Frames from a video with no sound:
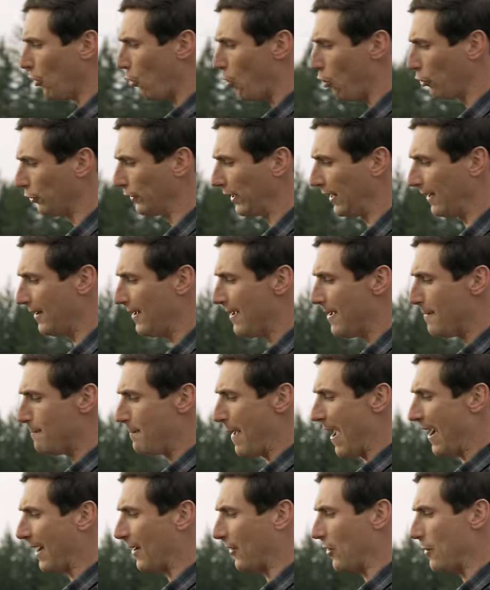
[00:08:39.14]
to hold it
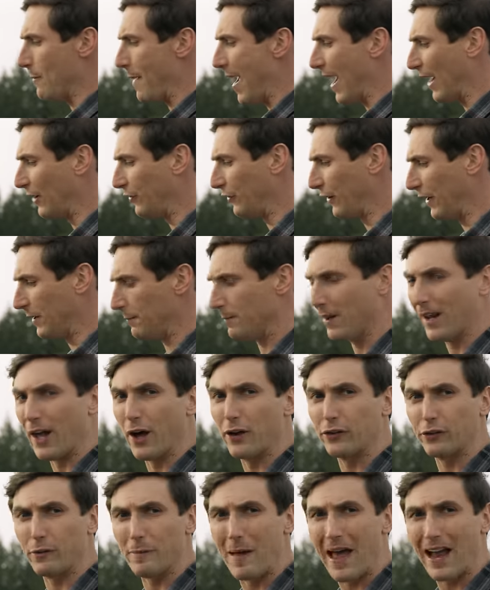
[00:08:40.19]
back on the magazine
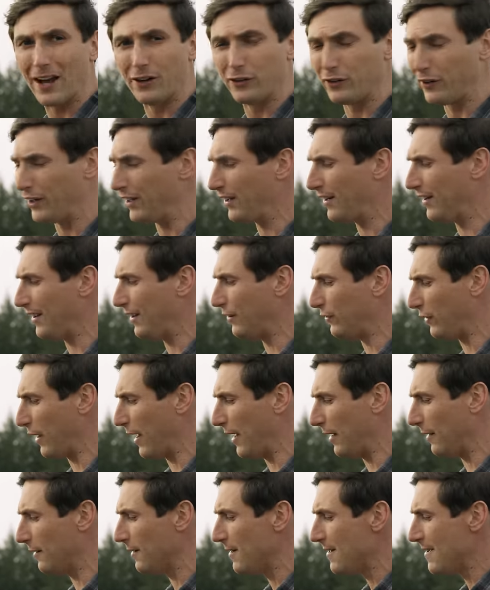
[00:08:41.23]
because the magazine is
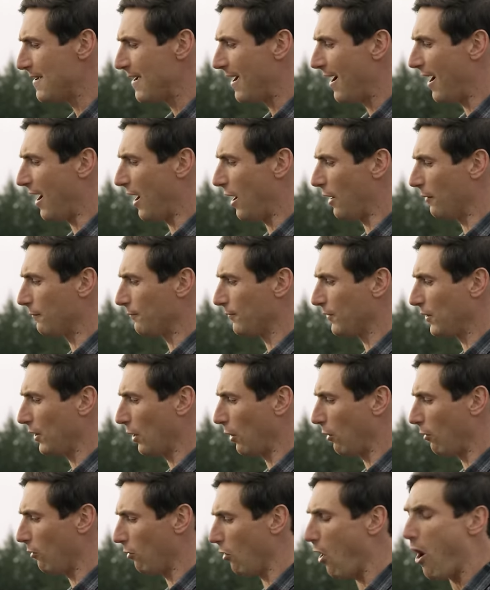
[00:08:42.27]
a Uh, you
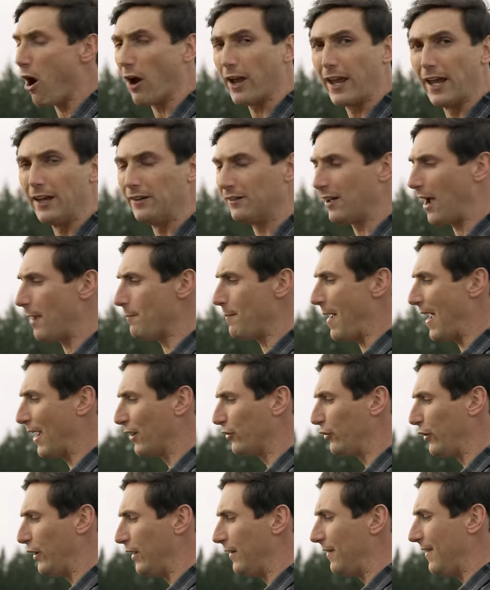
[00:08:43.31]
know, a lock-in type
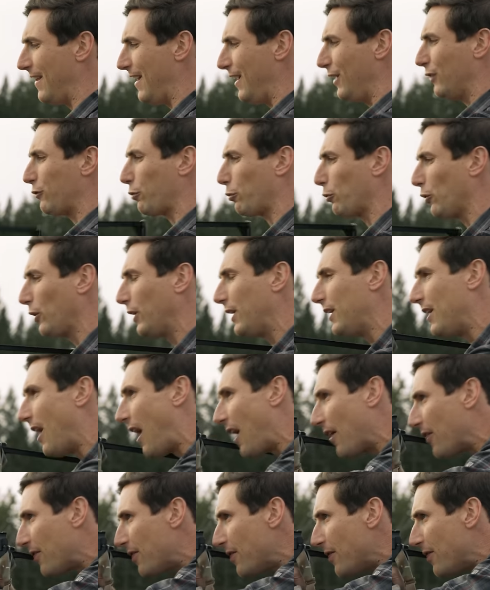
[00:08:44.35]
magazine. It's really
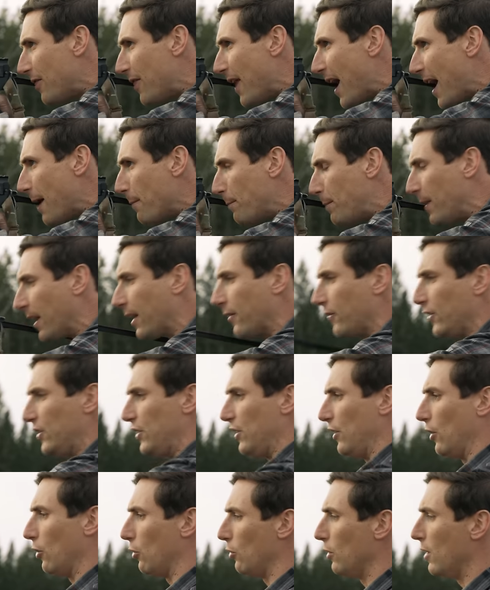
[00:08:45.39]
not that big of a
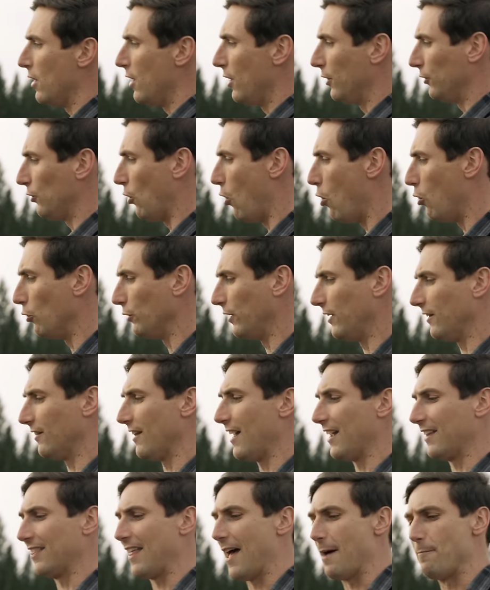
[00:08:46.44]
deal to hold it
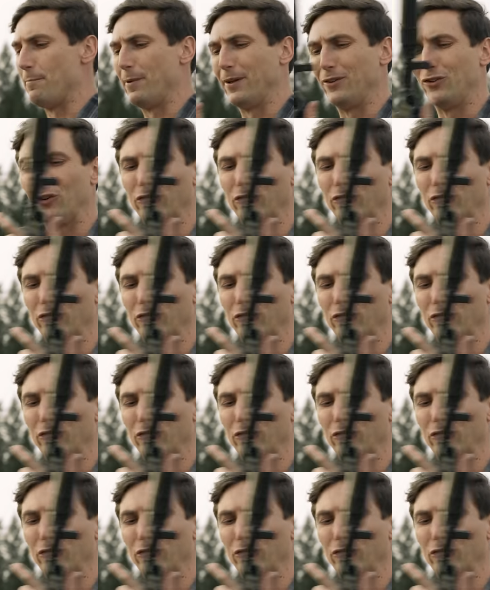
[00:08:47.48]
like that. But